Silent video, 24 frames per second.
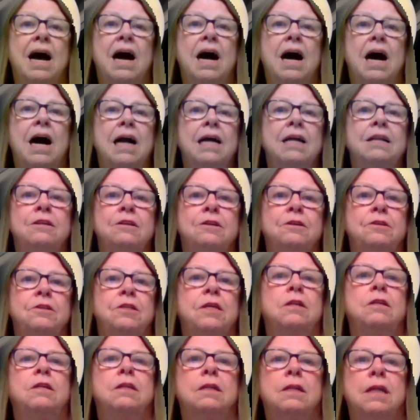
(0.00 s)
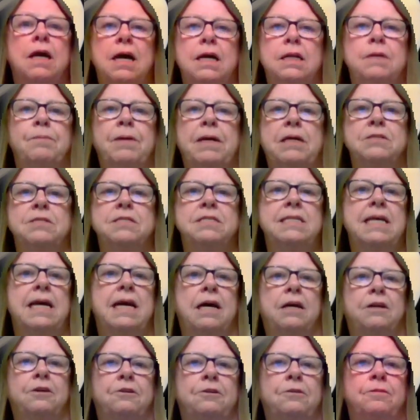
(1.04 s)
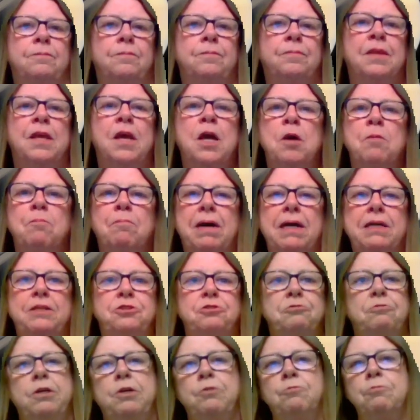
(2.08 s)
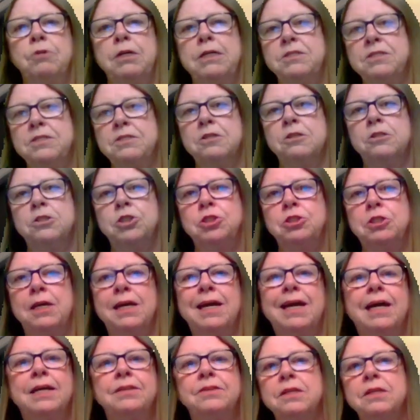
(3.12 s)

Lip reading: I learned a lot about Saturn by doing research at